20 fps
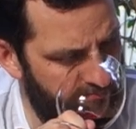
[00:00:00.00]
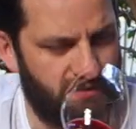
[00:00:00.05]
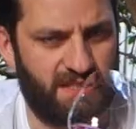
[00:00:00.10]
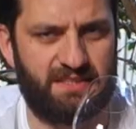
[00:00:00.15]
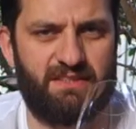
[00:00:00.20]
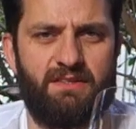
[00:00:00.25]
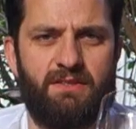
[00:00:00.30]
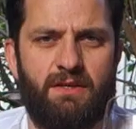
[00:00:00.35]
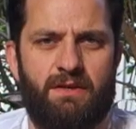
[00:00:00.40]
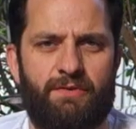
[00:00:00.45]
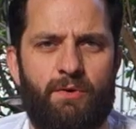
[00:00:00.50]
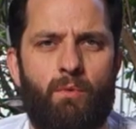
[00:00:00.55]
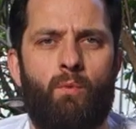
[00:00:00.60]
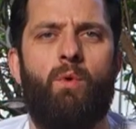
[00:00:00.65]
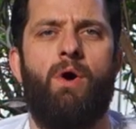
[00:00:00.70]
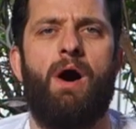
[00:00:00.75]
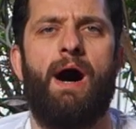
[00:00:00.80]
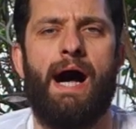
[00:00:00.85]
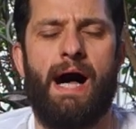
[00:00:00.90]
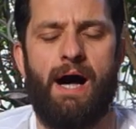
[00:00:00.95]
There's a sort of a
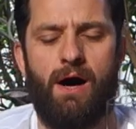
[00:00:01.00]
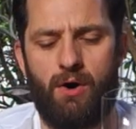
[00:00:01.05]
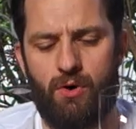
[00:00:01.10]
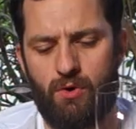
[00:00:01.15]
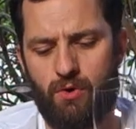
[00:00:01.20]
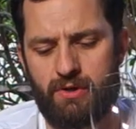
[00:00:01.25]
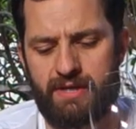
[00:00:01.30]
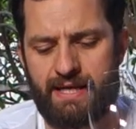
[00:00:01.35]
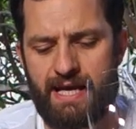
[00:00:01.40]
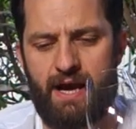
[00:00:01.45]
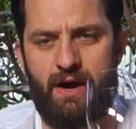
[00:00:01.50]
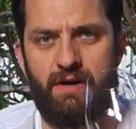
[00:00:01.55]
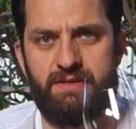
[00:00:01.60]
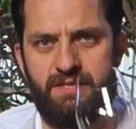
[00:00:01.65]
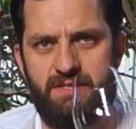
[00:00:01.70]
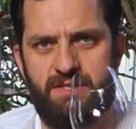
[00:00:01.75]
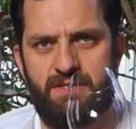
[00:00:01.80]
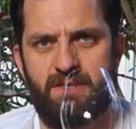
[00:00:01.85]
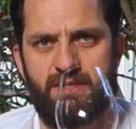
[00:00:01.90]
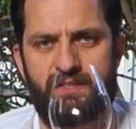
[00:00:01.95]
wild
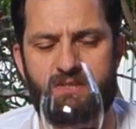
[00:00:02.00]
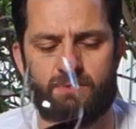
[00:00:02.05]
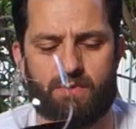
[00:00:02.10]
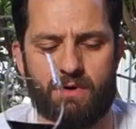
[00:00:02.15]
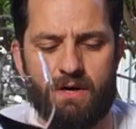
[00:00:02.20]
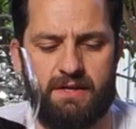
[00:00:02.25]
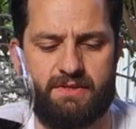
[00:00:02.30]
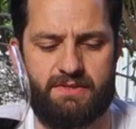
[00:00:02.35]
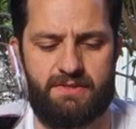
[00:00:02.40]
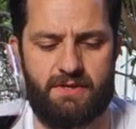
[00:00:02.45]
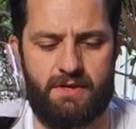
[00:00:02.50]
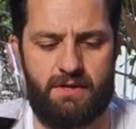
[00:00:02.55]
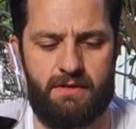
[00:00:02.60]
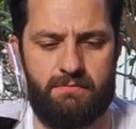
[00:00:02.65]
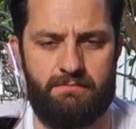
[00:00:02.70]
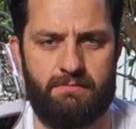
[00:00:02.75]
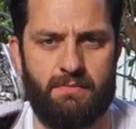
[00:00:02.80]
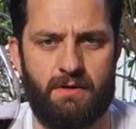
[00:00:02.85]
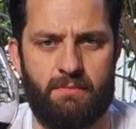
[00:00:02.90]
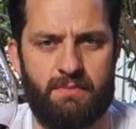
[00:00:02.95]
character to this wine,
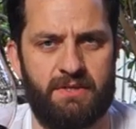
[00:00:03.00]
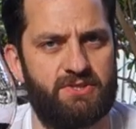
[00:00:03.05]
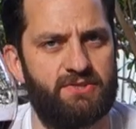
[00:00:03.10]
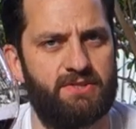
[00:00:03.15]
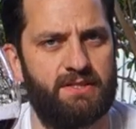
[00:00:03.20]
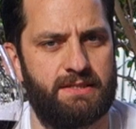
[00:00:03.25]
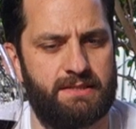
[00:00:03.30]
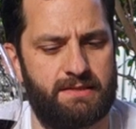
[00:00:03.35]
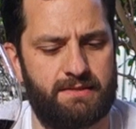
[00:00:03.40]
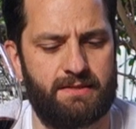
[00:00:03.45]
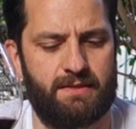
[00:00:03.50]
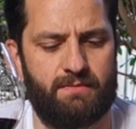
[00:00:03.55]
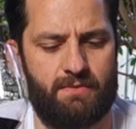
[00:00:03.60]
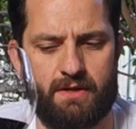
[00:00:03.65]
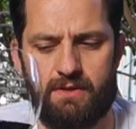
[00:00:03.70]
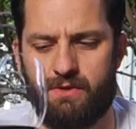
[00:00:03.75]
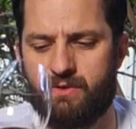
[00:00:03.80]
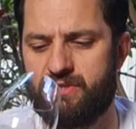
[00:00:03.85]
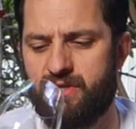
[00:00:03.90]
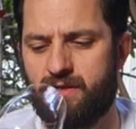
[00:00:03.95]
so I'm interested to see
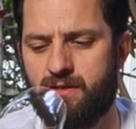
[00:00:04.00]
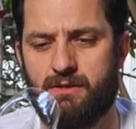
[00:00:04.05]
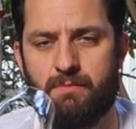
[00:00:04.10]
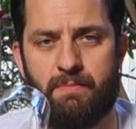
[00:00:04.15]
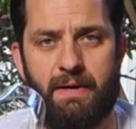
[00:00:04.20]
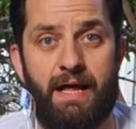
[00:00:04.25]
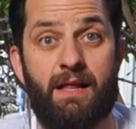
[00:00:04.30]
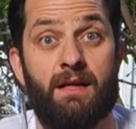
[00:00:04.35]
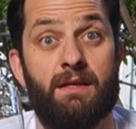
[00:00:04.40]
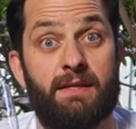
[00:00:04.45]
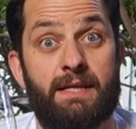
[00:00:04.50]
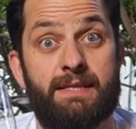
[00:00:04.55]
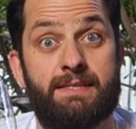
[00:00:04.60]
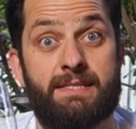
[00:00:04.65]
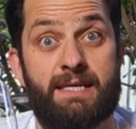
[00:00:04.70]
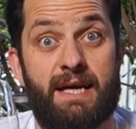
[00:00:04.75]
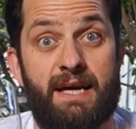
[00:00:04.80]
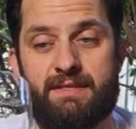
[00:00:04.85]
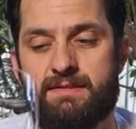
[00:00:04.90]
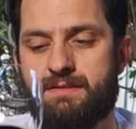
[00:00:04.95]
what it looks like on the palate.
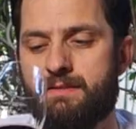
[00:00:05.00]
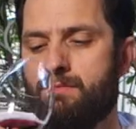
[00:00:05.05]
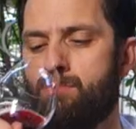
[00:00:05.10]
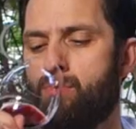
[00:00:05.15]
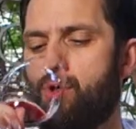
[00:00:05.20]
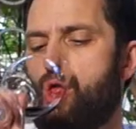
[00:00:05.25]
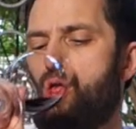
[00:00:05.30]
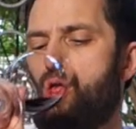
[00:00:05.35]
Let's taste.